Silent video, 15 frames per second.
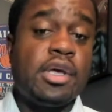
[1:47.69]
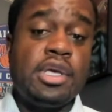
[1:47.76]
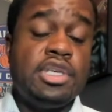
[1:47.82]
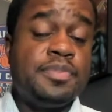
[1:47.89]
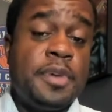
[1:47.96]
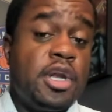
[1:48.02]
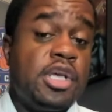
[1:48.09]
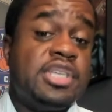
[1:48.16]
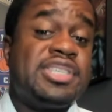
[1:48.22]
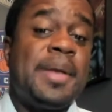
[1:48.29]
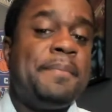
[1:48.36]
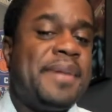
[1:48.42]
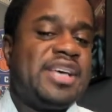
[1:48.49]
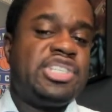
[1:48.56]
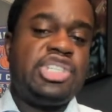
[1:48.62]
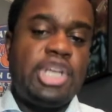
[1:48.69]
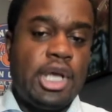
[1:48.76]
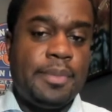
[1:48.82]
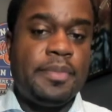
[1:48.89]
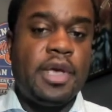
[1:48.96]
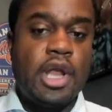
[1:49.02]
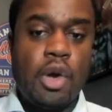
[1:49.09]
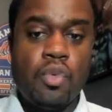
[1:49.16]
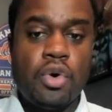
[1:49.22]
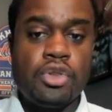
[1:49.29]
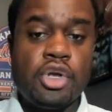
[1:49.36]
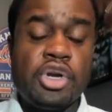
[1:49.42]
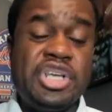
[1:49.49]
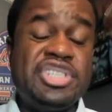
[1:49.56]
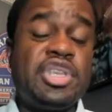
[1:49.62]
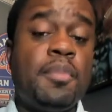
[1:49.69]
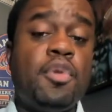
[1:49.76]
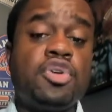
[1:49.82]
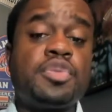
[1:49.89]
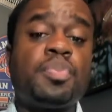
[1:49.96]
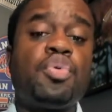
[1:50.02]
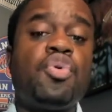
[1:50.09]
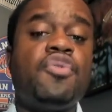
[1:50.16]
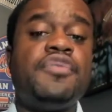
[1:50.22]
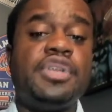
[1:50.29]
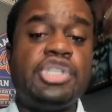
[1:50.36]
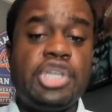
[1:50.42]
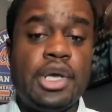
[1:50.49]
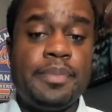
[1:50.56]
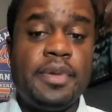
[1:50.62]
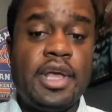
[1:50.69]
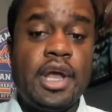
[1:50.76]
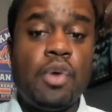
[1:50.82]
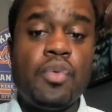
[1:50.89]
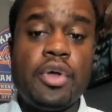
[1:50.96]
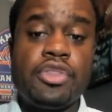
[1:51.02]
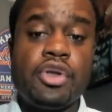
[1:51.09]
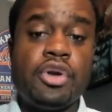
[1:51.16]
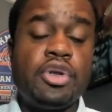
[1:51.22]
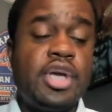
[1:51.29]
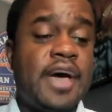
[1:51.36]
He's been he's the best champion at 130. He's the most proven champion at 130.